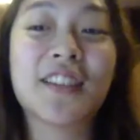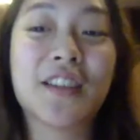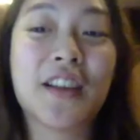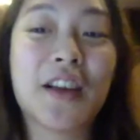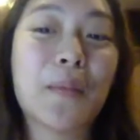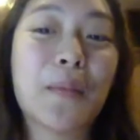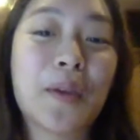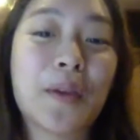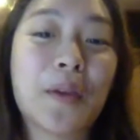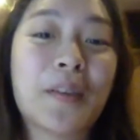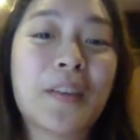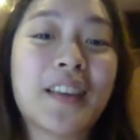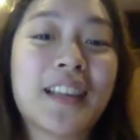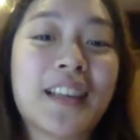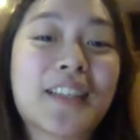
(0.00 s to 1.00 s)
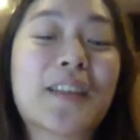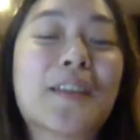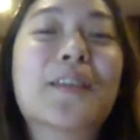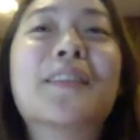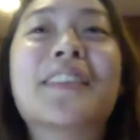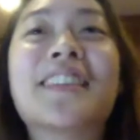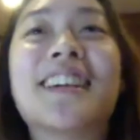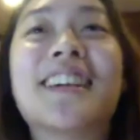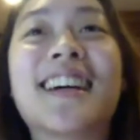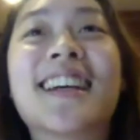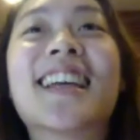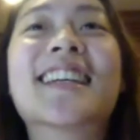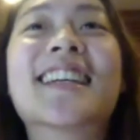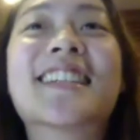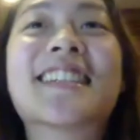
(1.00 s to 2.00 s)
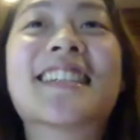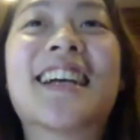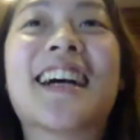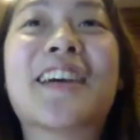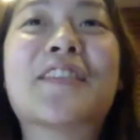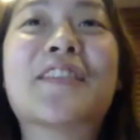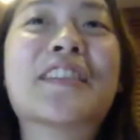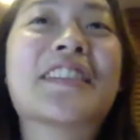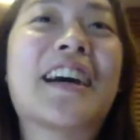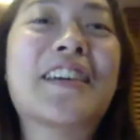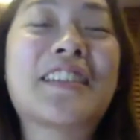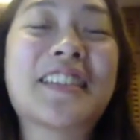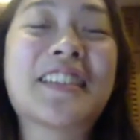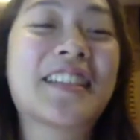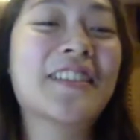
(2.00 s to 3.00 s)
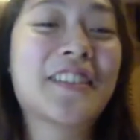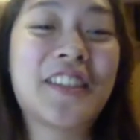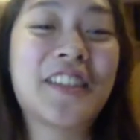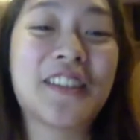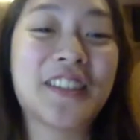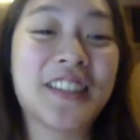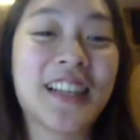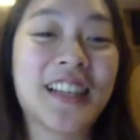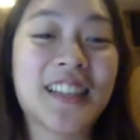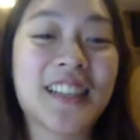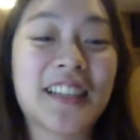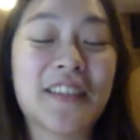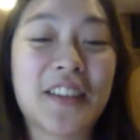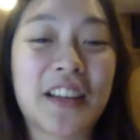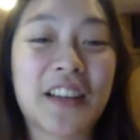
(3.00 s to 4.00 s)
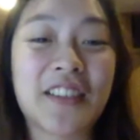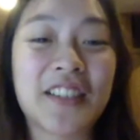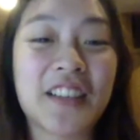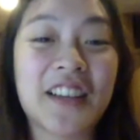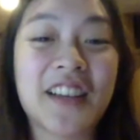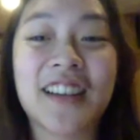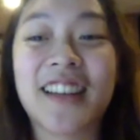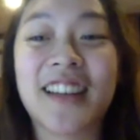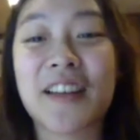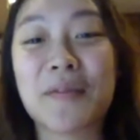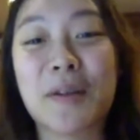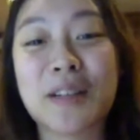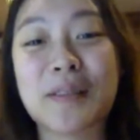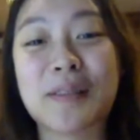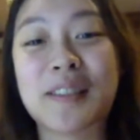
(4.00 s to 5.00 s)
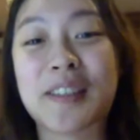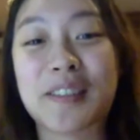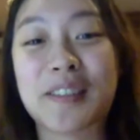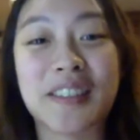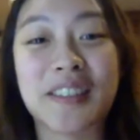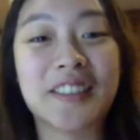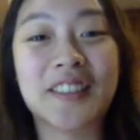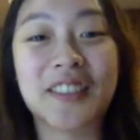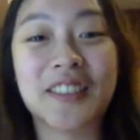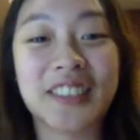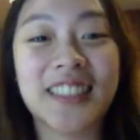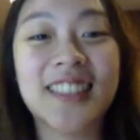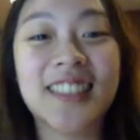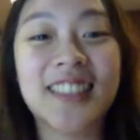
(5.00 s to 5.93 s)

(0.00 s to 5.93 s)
help you. So I guess I would I would still choose CLC when I was young, and then Western when I was older.